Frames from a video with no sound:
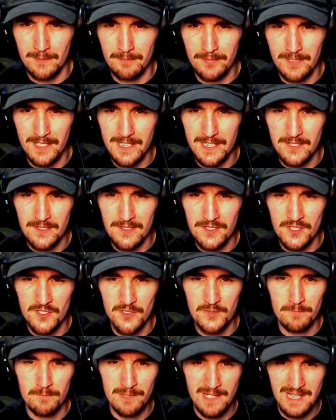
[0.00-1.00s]
player
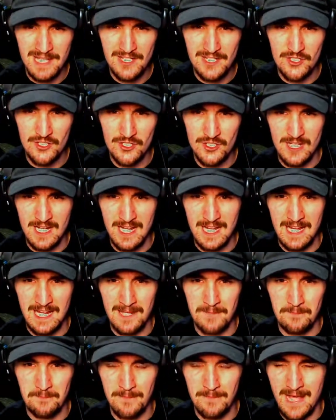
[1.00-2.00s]
to pitch
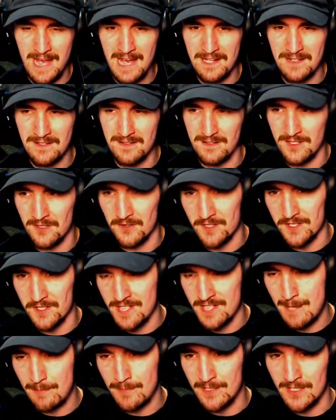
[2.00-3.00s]
and bat near the
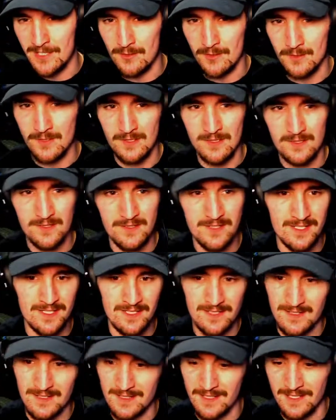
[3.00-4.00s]
top of the orders
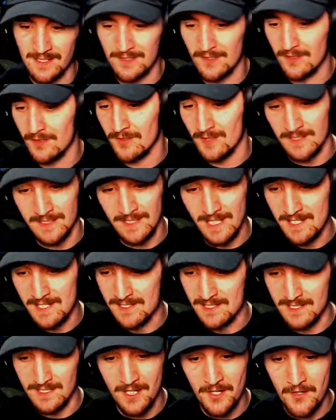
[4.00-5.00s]
since like the early
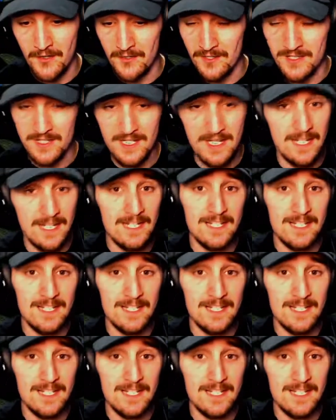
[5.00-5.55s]
1900s.